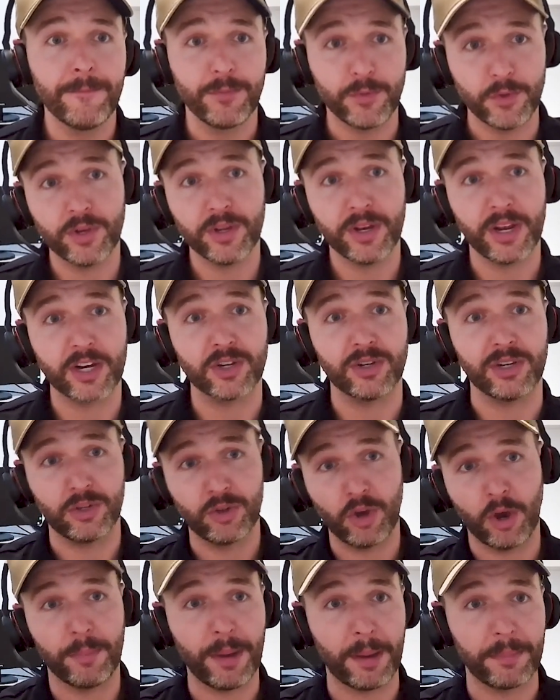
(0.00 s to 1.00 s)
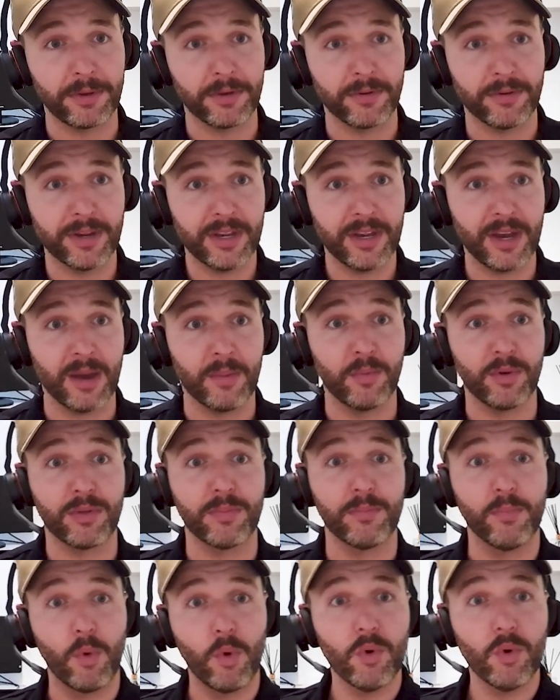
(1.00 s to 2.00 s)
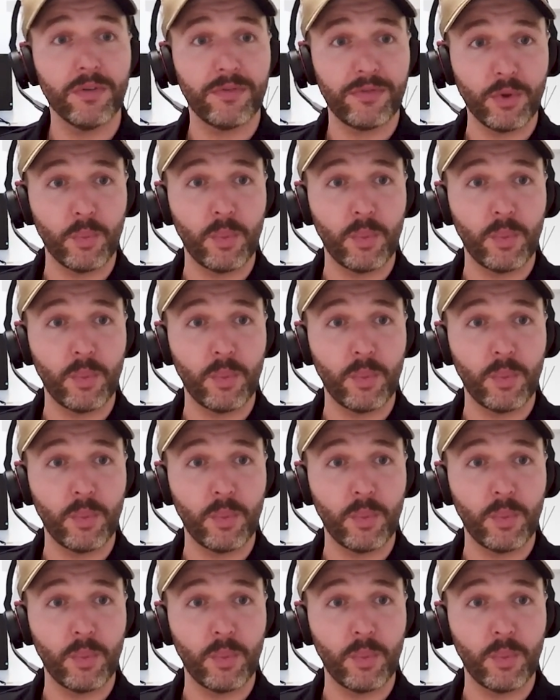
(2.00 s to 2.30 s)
you can actually top up your income with more of